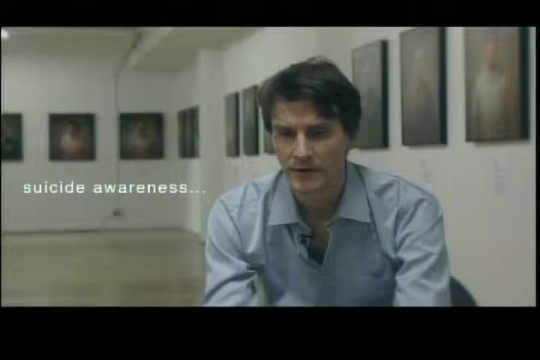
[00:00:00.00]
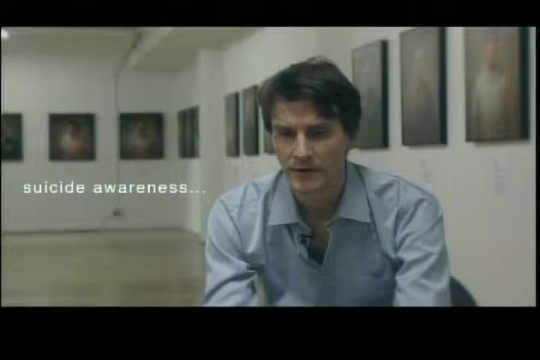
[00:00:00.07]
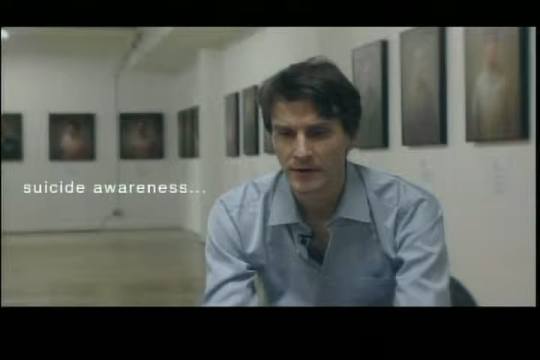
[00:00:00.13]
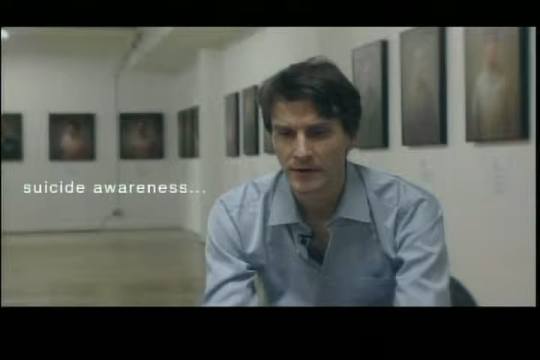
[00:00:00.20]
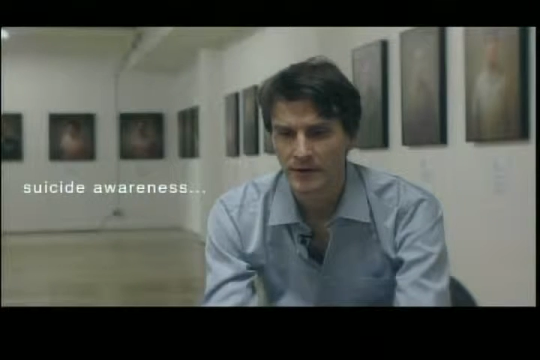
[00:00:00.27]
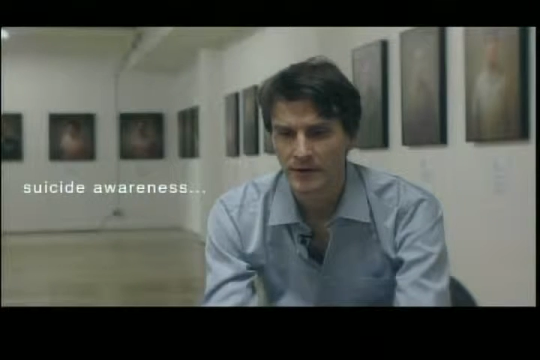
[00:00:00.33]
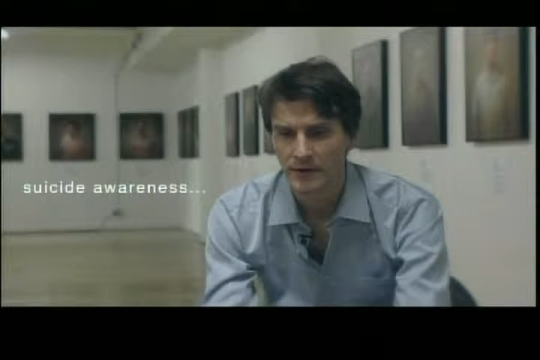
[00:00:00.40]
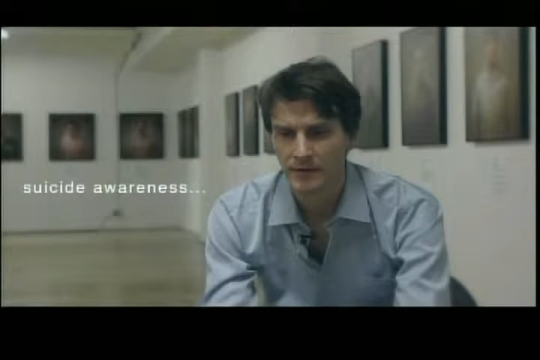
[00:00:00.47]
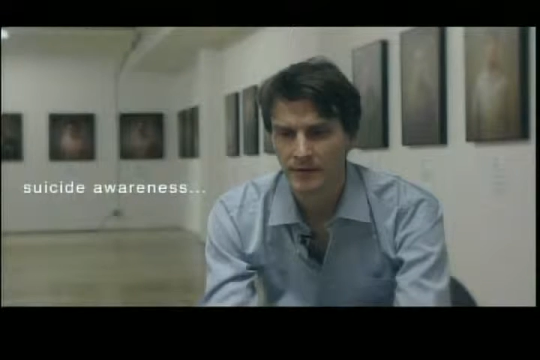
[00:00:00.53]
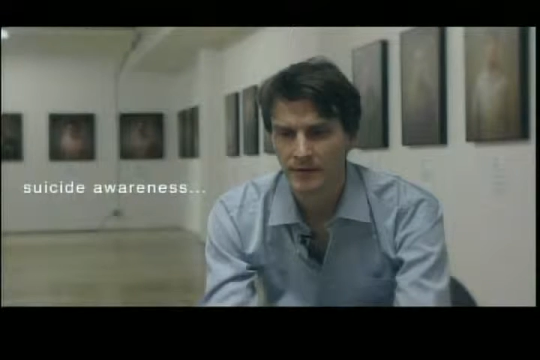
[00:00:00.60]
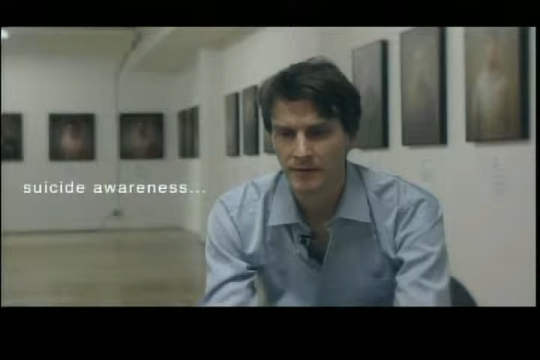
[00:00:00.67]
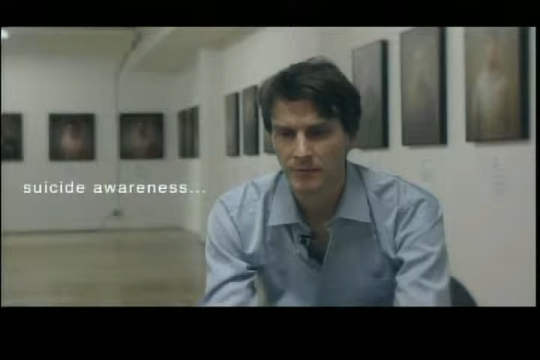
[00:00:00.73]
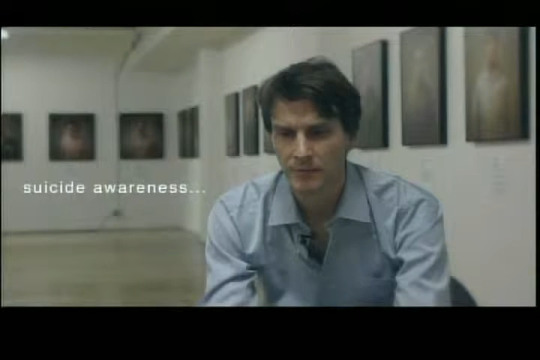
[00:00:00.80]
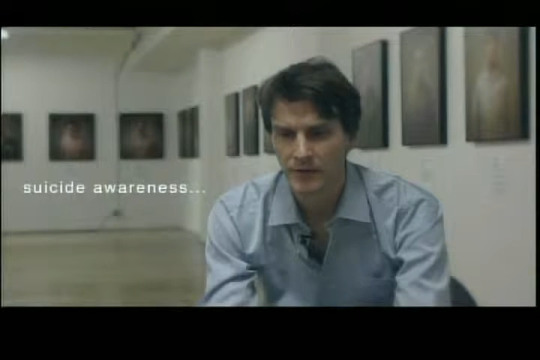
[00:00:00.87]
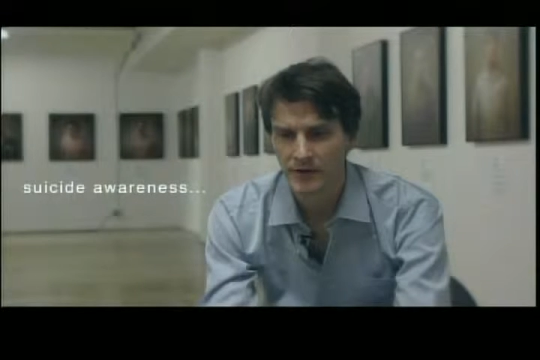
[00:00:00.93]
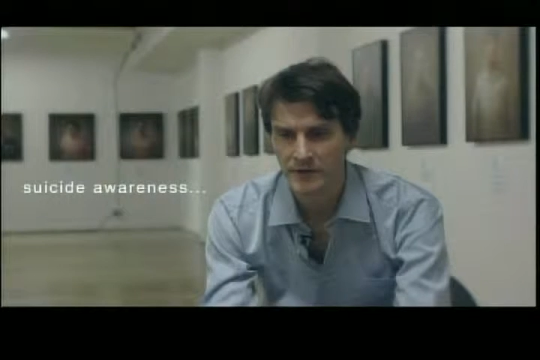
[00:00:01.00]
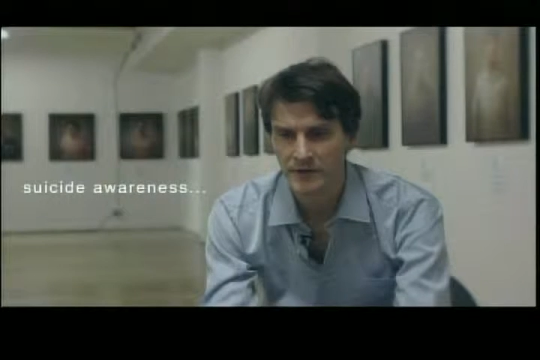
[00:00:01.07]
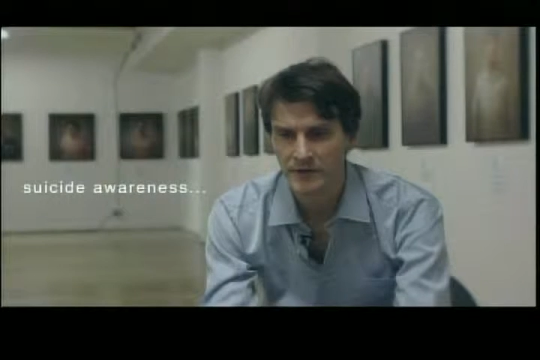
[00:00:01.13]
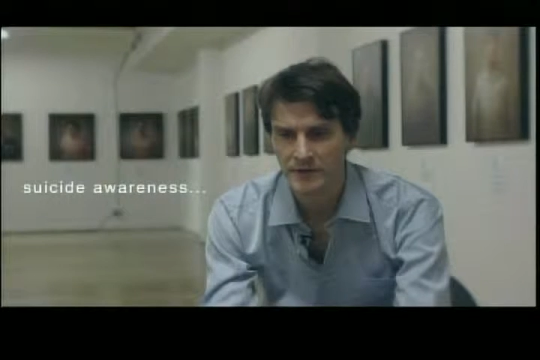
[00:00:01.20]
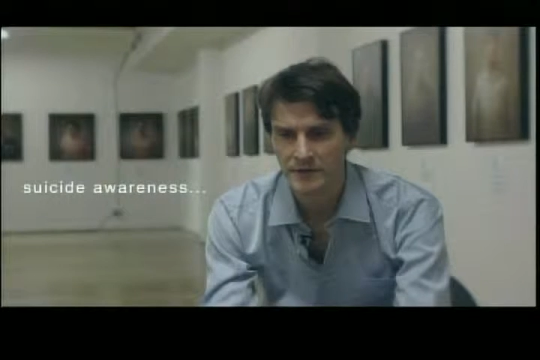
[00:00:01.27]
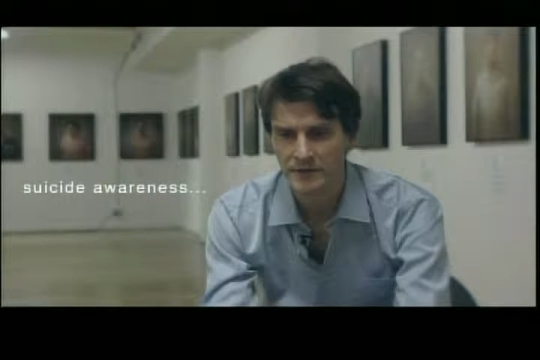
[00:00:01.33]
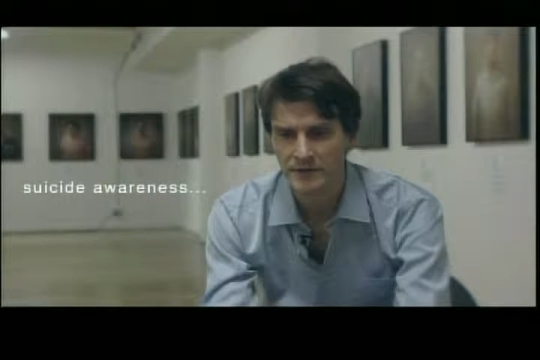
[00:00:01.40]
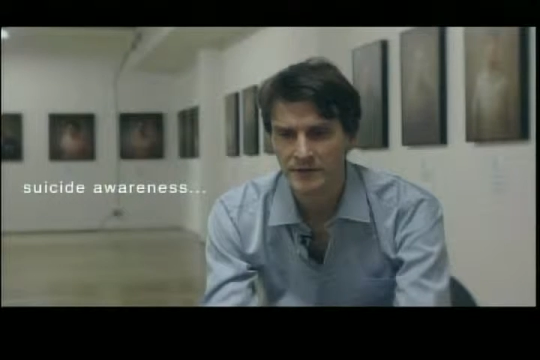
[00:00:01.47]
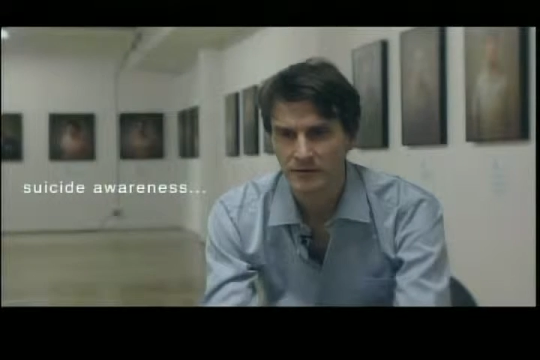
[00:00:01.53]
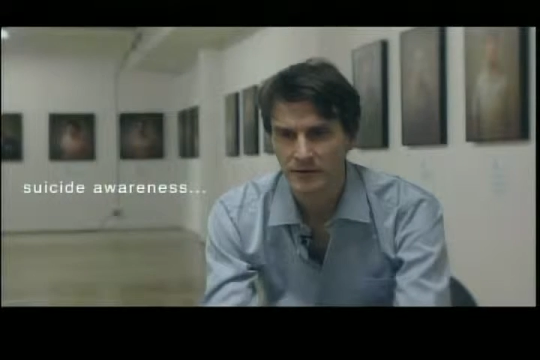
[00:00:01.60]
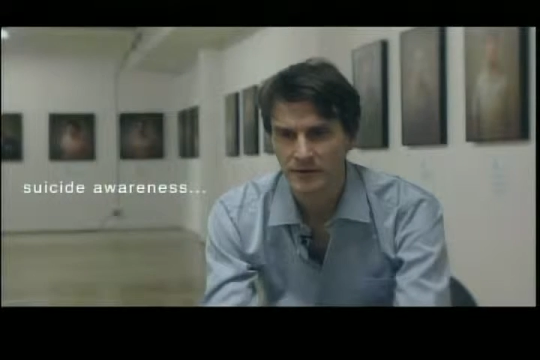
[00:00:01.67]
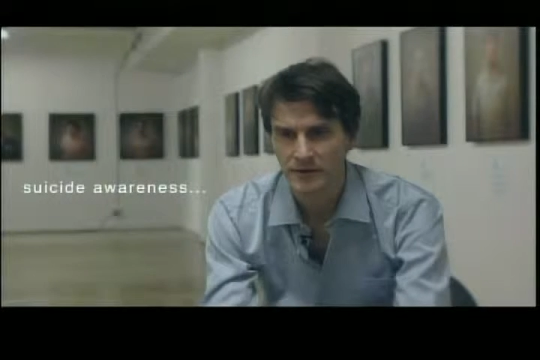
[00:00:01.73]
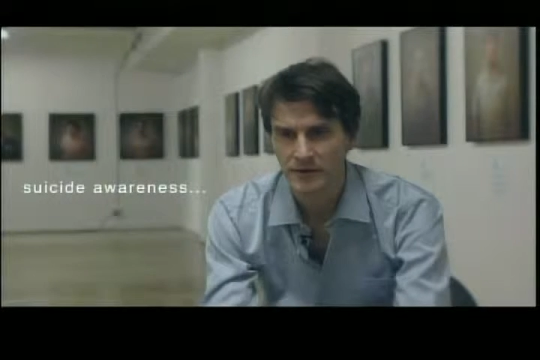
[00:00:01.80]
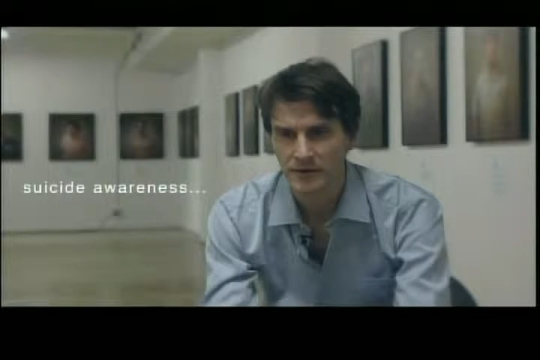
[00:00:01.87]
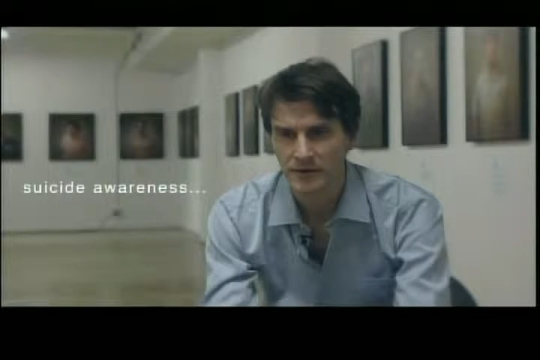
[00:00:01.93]
uh, bring this to
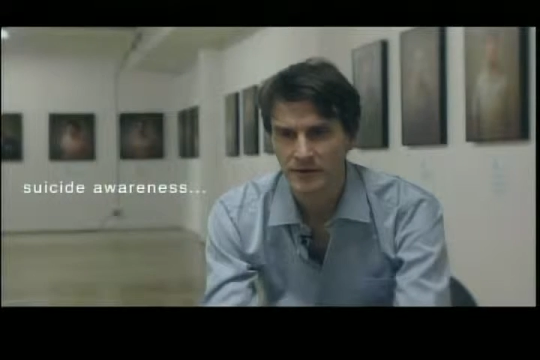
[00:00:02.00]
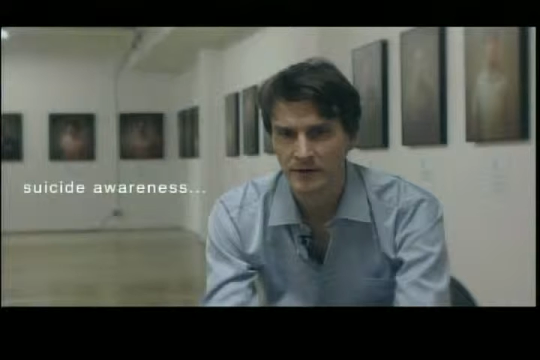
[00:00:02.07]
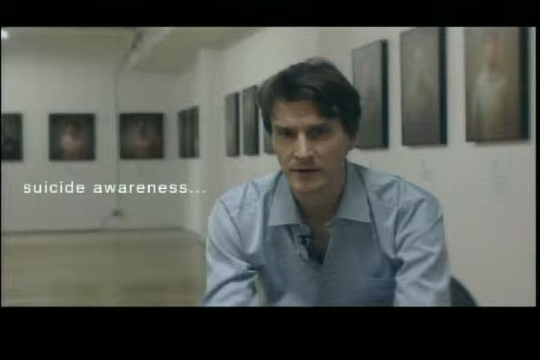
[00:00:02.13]
light.